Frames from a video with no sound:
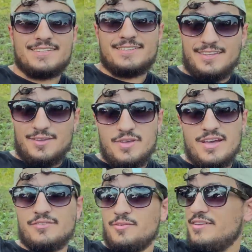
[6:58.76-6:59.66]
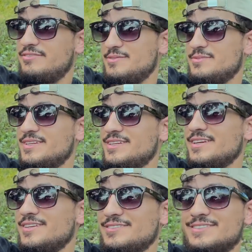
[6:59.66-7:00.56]
Not that we have a wifey, but you
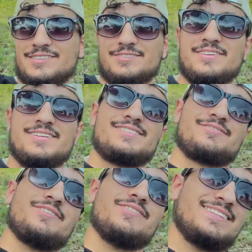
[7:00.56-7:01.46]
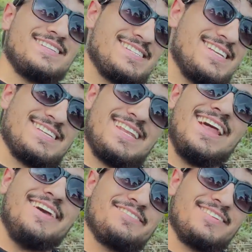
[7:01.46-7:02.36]
know, we're about to start a
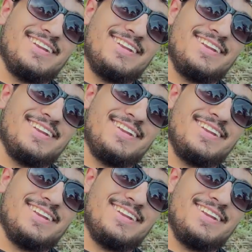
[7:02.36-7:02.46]
life right